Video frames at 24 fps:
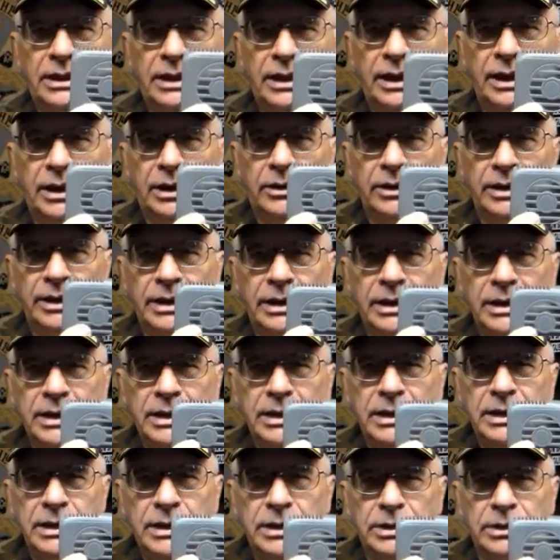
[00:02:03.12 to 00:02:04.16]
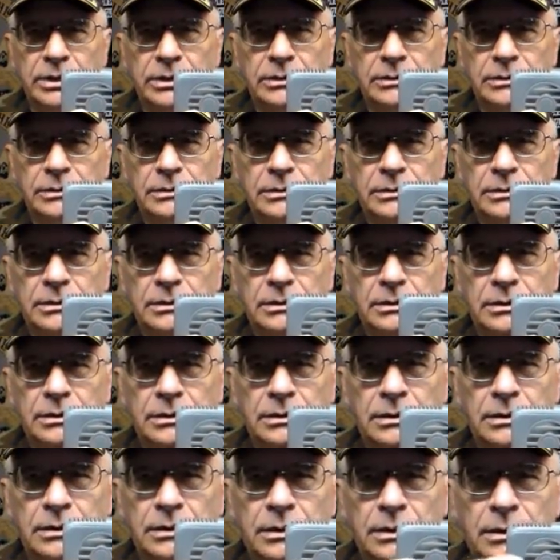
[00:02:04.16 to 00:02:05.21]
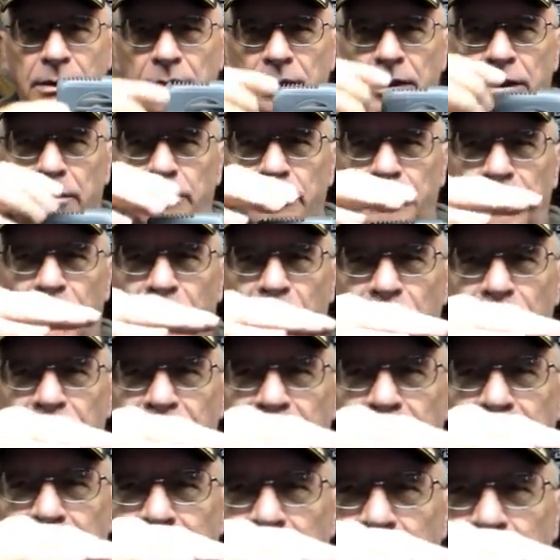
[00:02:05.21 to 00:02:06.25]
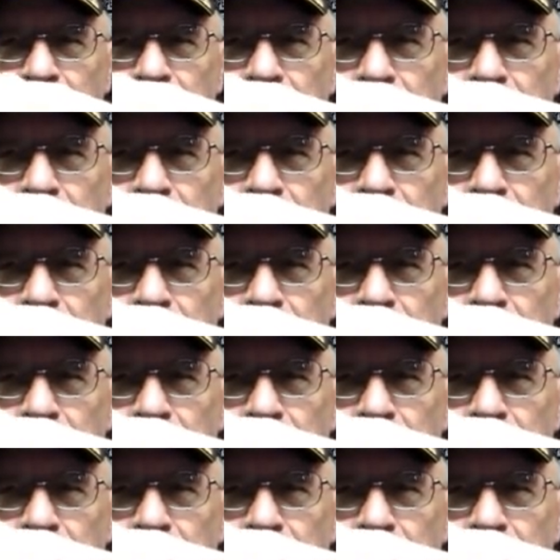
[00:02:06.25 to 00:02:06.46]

the air in here, blowing it out